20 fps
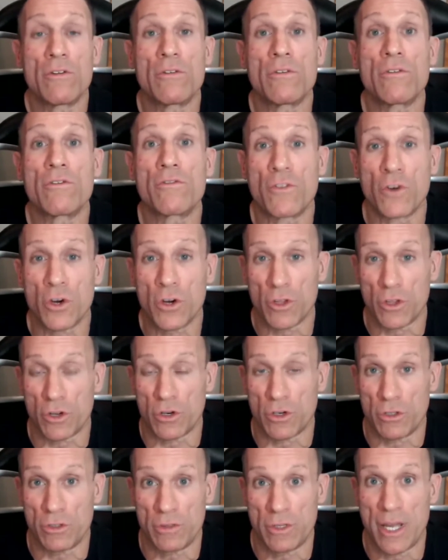
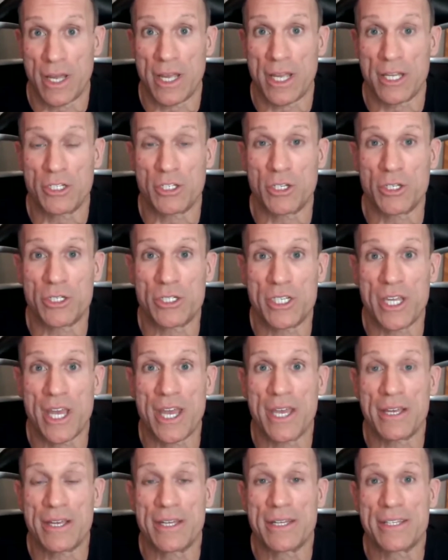further, I guess you could
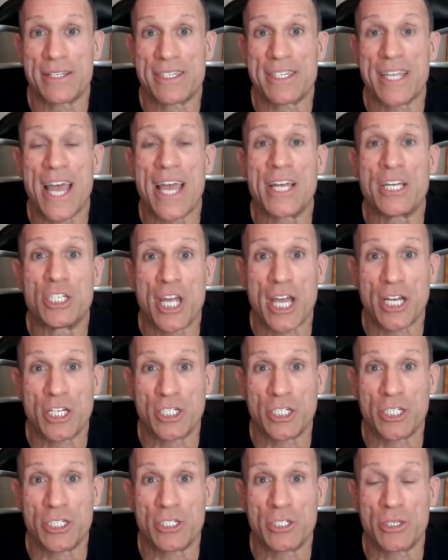say, site
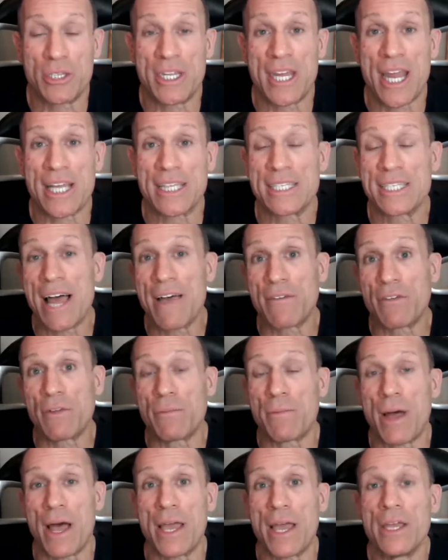injection to the next level
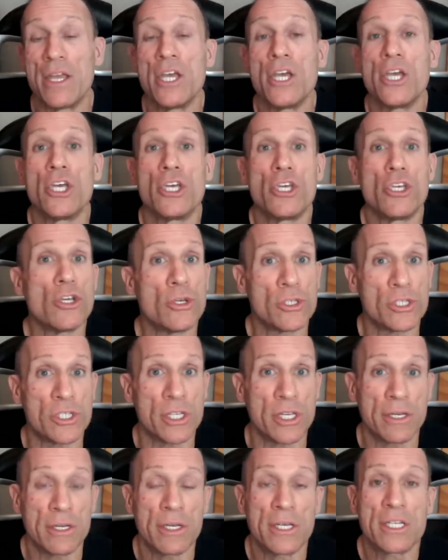by
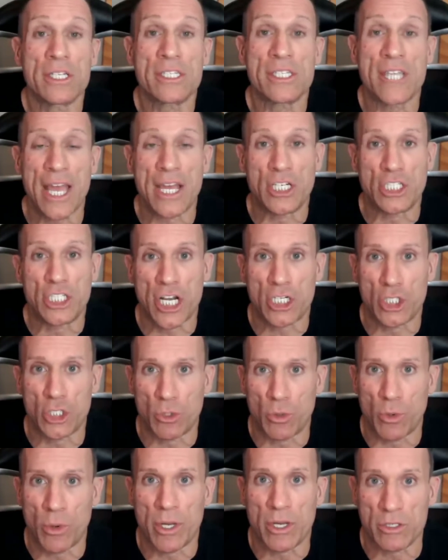using site injection
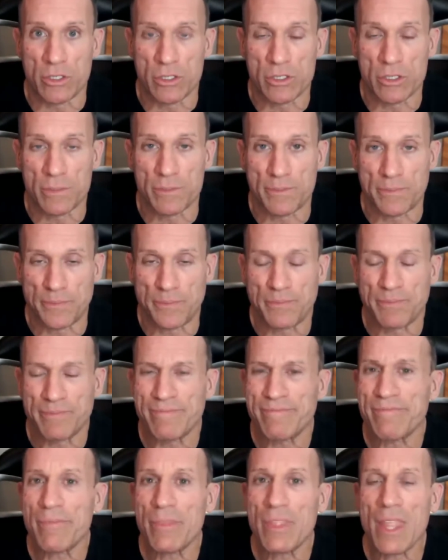oils.
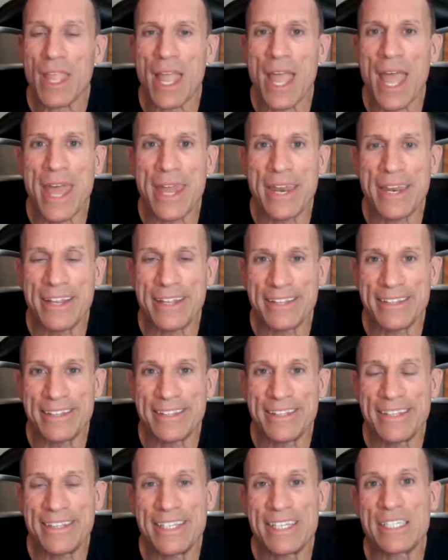And
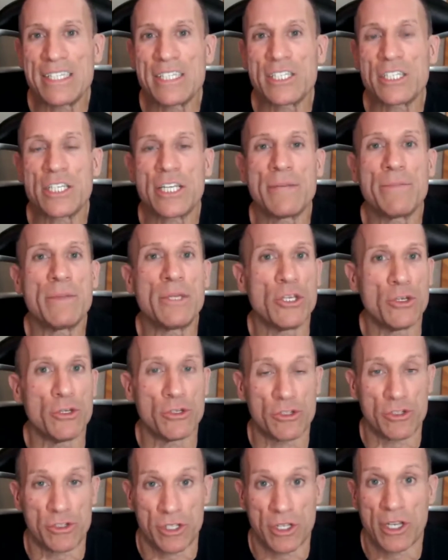this can be
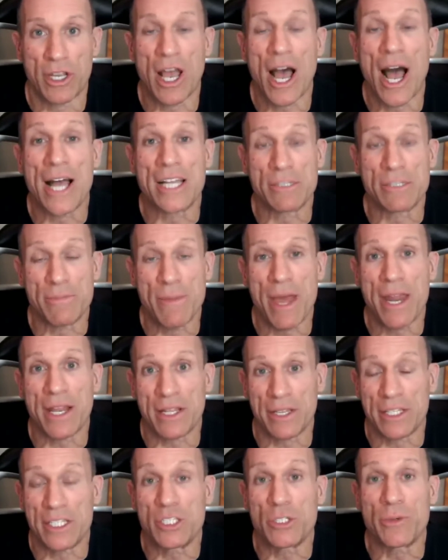used
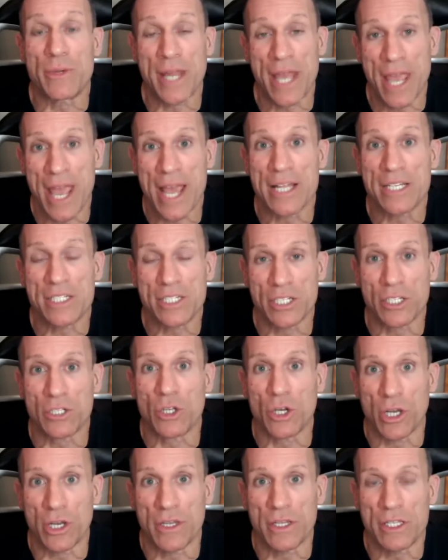cosmetically to enhance the
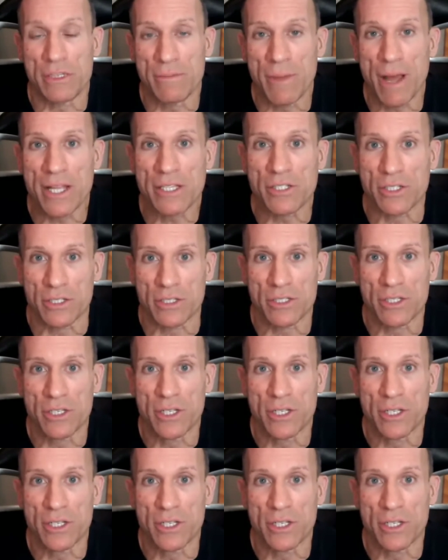look of these muscles.